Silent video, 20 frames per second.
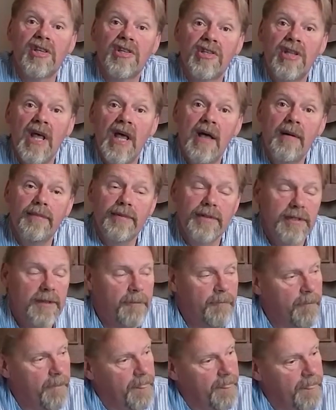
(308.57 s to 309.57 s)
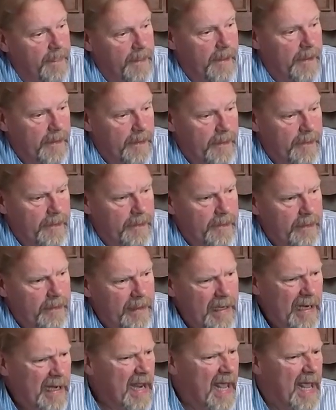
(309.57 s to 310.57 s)
snaps.
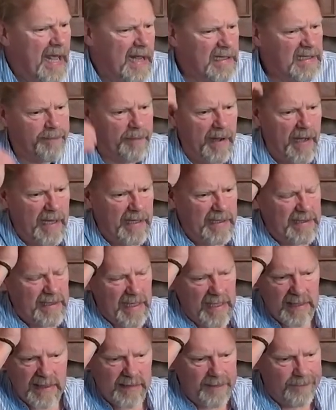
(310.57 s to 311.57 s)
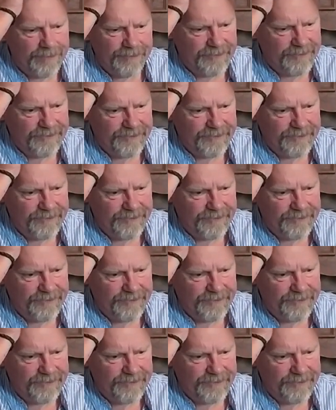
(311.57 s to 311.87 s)
Then the head spy says,